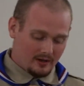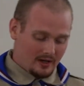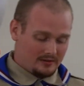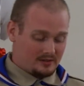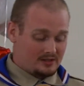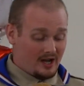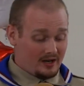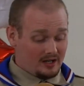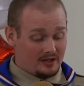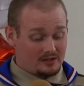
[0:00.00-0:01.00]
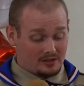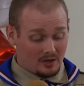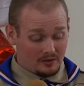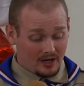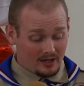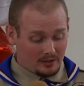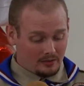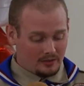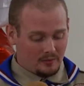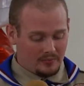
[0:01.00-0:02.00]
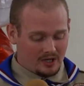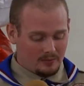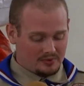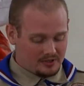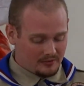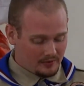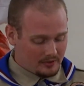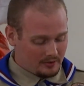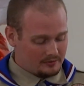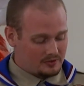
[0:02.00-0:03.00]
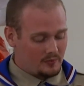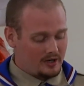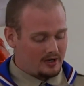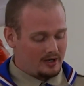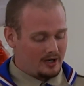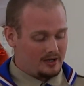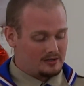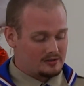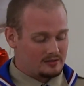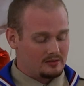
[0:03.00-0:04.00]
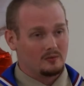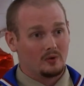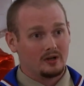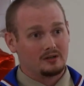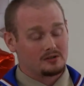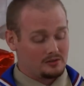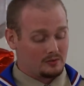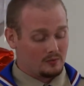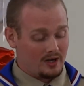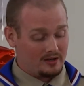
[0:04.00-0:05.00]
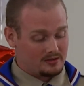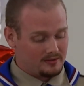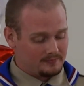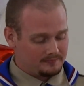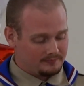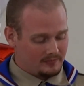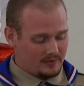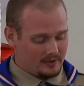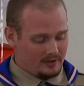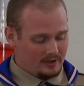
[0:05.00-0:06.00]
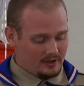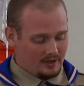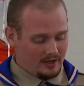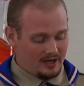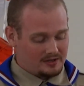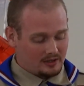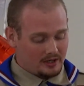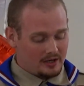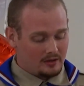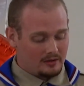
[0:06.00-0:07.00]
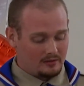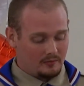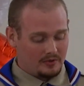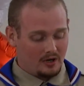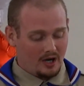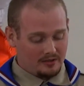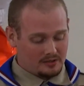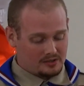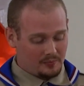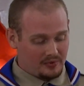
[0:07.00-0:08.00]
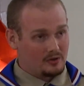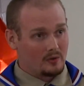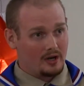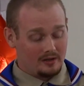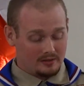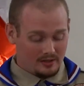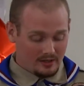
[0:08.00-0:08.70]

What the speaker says: A society that is so diluted it becomes difficult to recognize what is still right. As a leader, when you're on to something great,